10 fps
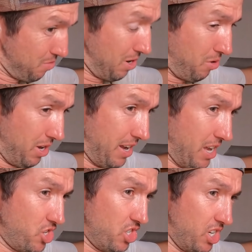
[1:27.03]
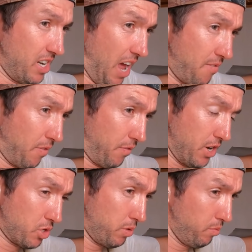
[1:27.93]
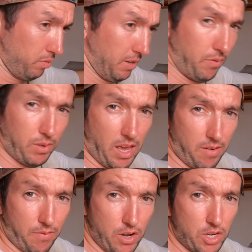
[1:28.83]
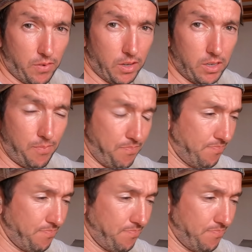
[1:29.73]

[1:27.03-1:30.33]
well, Nandji didn't have a fridge. We lived without a fridge for